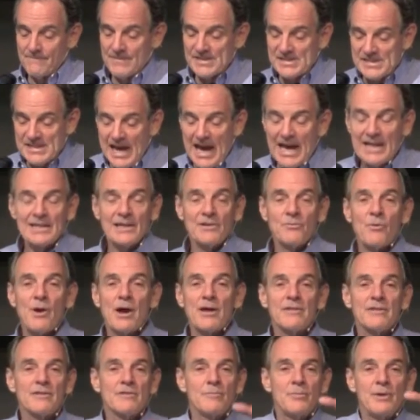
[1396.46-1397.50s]
Sadly,
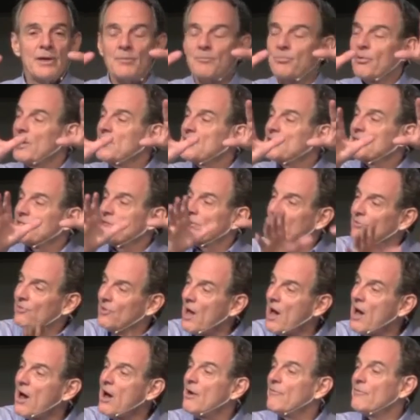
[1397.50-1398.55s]
rather than being places of
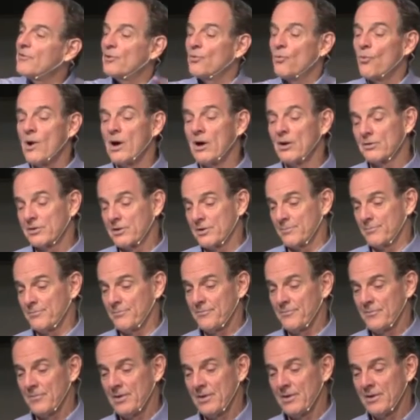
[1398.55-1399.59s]
love and welcome,
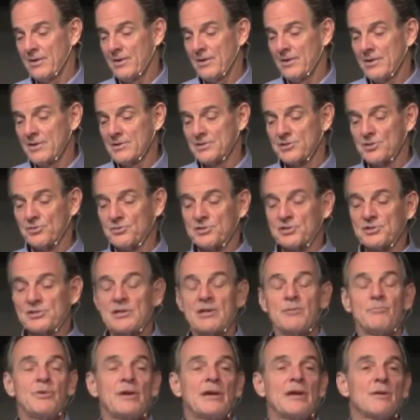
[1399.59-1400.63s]
churches
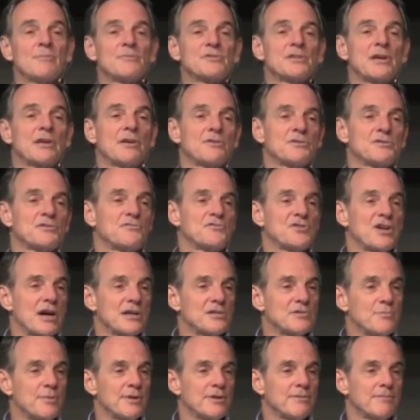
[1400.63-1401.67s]
can become centers of
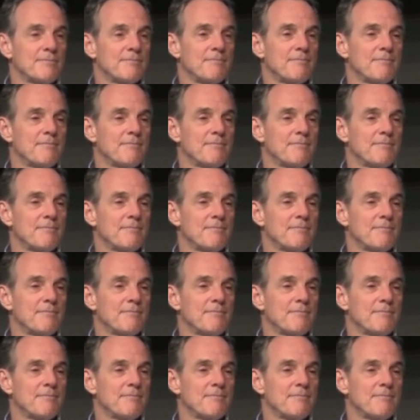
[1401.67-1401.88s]
judgment.